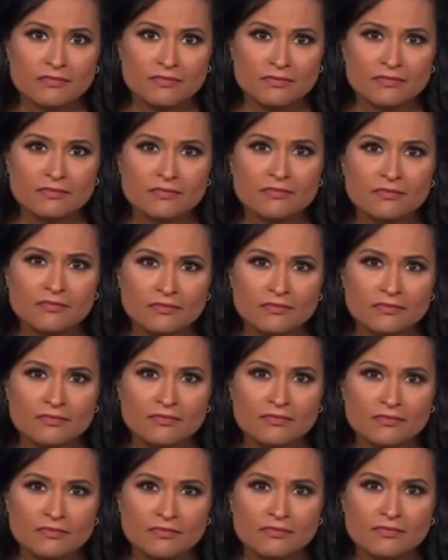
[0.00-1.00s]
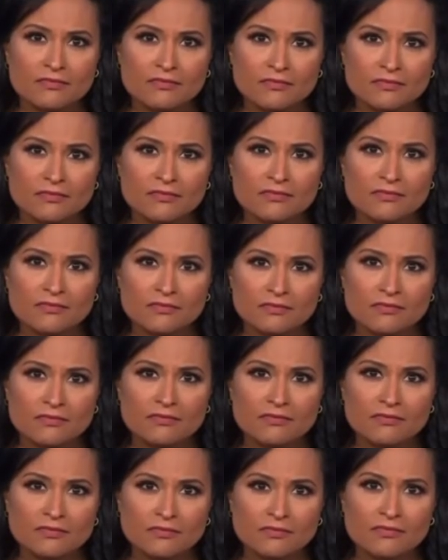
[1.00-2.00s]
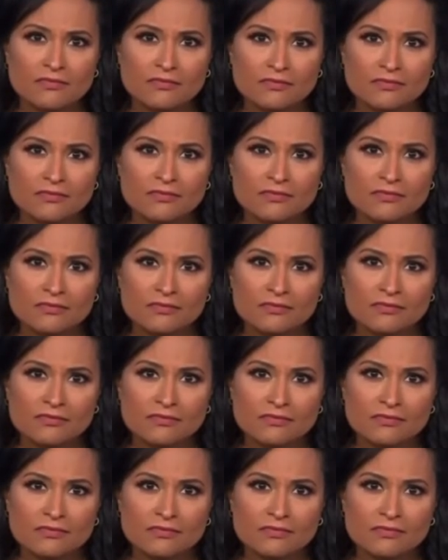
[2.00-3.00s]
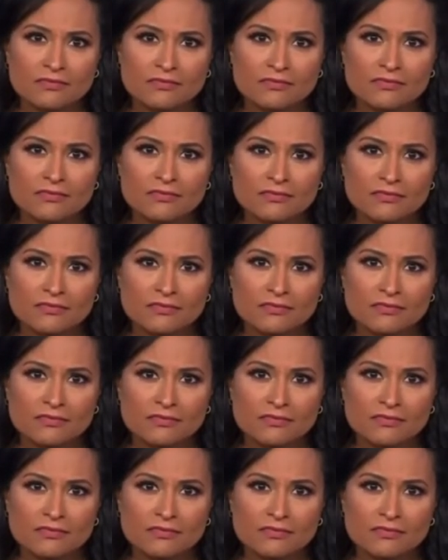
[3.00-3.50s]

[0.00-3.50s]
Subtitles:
(silent)